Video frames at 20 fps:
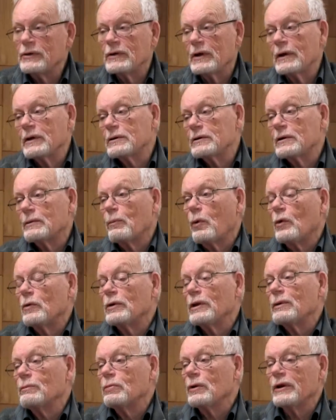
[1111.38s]
at the
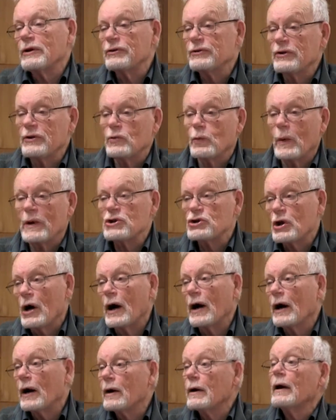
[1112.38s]
polling places, which
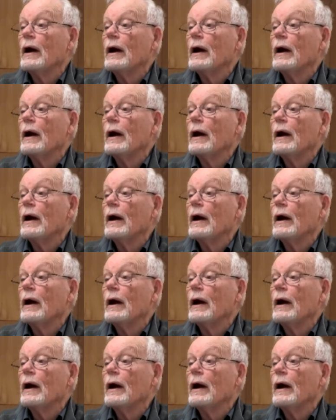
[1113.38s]
are